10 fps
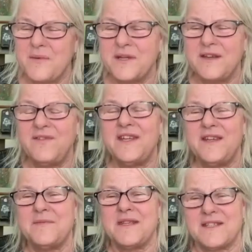So they were
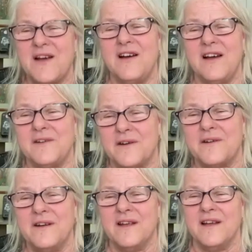giving him this
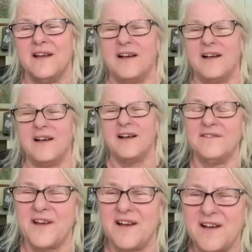honor
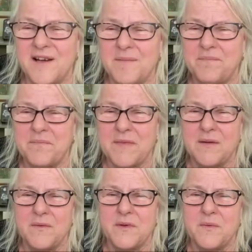of
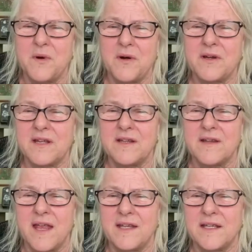the
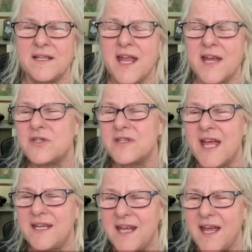work and
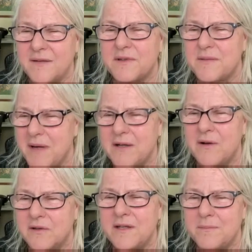connection that he had with
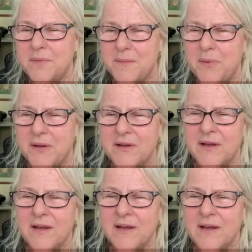the Mongolian
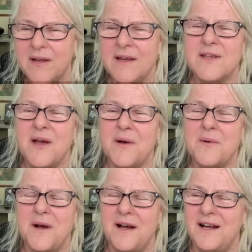people.
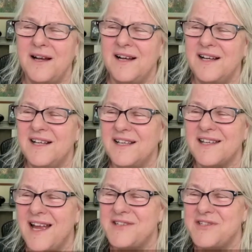So
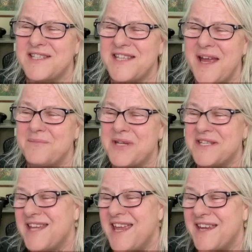I'm
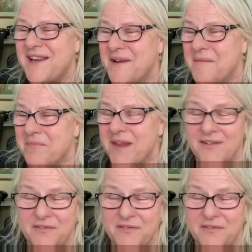just saying,